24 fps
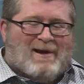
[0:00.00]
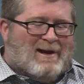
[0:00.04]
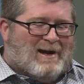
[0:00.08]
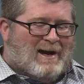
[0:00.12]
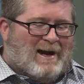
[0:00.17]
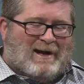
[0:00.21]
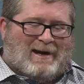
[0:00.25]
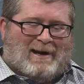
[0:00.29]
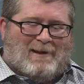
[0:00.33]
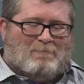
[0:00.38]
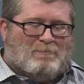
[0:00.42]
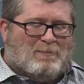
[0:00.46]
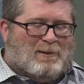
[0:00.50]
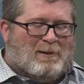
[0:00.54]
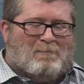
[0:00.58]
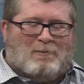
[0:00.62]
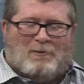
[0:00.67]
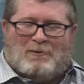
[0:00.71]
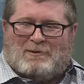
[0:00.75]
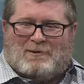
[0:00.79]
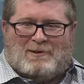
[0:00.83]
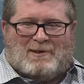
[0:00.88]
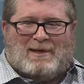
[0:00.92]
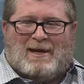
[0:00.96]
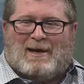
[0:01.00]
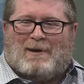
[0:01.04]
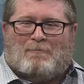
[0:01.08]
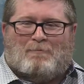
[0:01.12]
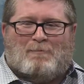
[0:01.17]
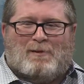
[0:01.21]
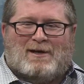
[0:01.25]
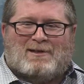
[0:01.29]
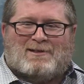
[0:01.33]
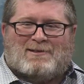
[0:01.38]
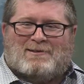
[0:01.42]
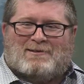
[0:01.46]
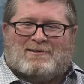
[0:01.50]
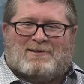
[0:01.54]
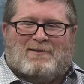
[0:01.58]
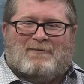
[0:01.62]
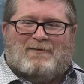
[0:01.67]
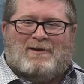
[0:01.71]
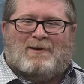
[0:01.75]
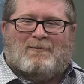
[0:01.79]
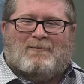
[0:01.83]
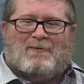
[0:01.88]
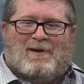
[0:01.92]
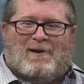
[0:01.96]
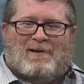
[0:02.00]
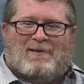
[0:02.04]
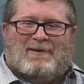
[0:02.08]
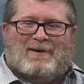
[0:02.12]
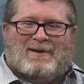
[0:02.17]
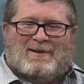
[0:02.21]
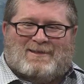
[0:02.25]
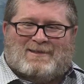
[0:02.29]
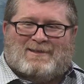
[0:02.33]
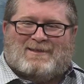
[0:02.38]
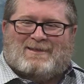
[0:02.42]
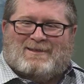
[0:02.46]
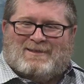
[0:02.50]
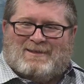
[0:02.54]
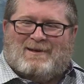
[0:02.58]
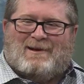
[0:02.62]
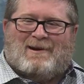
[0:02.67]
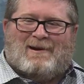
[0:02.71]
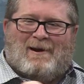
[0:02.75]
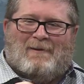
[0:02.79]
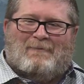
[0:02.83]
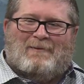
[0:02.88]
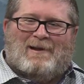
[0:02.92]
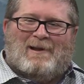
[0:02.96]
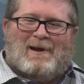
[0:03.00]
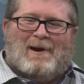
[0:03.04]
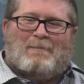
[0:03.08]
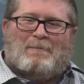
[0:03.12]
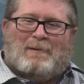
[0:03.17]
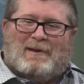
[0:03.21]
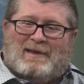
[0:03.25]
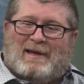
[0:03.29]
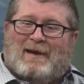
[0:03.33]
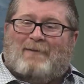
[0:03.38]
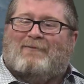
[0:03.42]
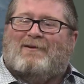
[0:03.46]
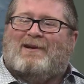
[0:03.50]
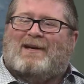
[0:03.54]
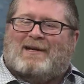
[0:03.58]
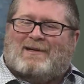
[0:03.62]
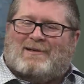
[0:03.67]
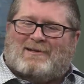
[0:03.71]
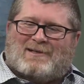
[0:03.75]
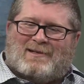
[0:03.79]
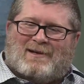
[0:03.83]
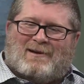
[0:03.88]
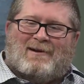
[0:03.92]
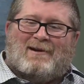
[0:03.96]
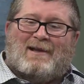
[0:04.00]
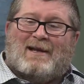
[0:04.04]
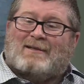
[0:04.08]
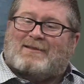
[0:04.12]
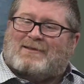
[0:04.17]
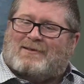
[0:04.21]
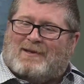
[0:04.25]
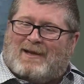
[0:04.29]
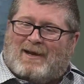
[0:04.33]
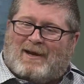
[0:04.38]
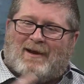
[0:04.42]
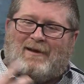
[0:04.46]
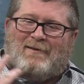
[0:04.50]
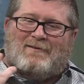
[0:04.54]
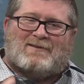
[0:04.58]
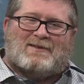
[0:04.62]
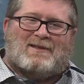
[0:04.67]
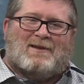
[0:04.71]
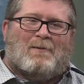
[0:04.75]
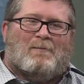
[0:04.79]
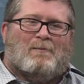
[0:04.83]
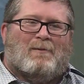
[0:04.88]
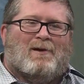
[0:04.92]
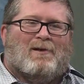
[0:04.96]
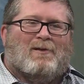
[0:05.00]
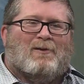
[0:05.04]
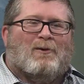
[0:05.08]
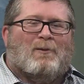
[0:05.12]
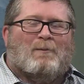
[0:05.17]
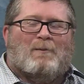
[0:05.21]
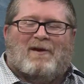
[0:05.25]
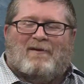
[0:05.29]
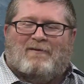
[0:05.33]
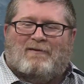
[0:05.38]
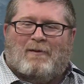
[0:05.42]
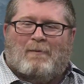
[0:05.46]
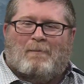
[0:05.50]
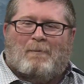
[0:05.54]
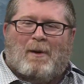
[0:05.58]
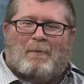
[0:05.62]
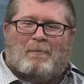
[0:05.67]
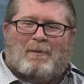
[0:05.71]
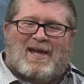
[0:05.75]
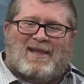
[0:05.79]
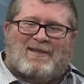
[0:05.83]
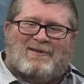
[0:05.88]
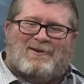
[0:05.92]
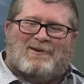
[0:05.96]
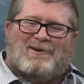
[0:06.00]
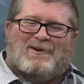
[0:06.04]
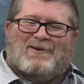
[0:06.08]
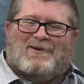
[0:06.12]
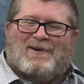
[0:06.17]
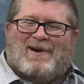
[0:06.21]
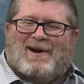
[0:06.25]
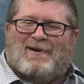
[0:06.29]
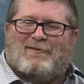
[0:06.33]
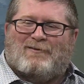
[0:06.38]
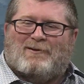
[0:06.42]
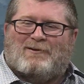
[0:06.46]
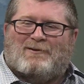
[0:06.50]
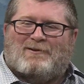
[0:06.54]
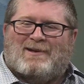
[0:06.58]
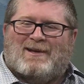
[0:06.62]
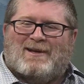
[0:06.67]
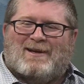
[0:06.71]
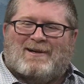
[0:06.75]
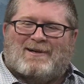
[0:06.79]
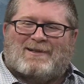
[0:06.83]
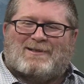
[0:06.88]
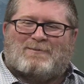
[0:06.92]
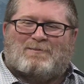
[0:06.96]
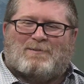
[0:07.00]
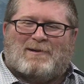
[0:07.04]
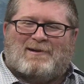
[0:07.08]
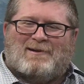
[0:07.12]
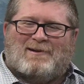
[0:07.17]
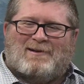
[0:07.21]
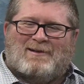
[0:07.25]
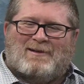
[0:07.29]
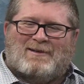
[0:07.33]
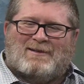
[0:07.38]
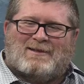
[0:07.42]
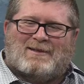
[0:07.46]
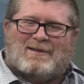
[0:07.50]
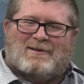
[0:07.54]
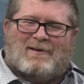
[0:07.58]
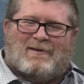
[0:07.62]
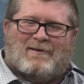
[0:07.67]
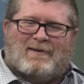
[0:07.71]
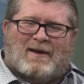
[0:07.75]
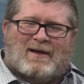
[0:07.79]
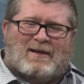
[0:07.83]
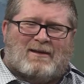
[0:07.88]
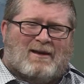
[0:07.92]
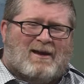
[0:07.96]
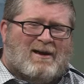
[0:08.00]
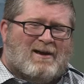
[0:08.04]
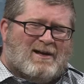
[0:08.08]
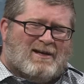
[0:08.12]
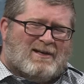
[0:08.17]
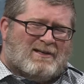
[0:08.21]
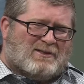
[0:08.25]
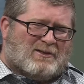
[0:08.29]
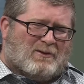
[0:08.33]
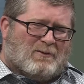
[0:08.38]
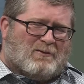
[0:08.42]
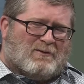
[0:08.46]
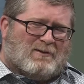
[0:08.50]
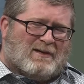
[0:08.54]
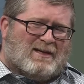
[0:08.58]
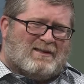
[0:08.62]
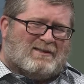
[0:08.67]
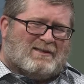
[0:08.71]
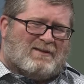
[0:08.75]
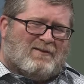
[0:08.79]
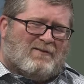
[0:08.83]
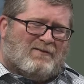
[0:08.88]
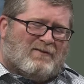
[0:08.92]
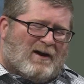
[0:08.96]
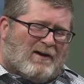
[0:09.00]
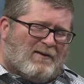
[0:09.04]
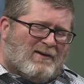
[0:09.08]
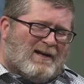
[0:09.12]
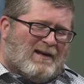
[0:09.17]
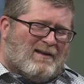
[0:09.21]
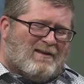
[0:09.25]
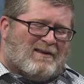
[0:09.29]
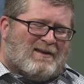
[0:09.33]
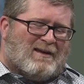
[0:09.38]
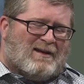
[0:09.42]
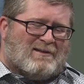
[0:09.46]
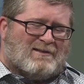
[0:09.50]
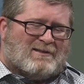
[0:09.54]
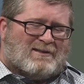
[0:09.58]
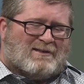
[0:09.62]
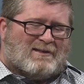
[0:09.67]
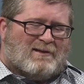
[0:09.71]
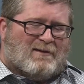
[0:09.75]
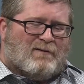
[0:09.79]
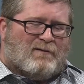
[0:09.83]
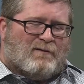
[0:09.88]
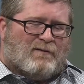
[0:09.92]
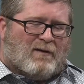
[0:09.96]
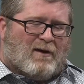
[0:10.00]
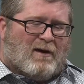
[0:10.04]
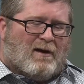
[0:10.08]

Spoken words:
I get people to take pictures of it while it's coming up, and then we can share that, so that gives them a little bit of a memento after the experience and all that. So it's a very intensive